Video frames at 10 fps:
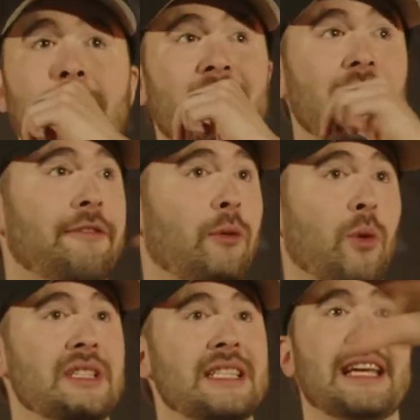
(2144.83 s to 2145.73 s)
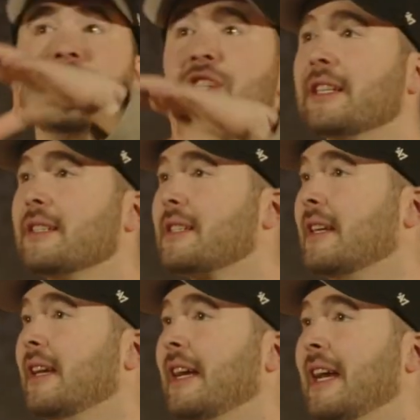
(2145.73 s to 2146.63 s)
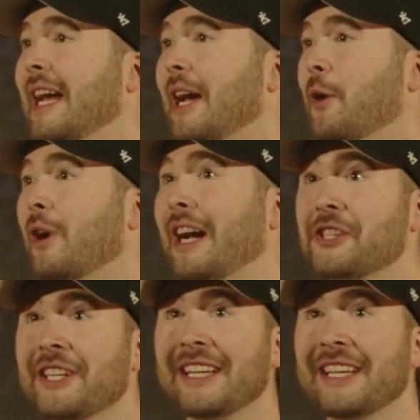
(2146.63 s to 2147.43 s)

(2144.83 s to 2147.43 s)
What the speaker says: There are 4 stations. We're actually going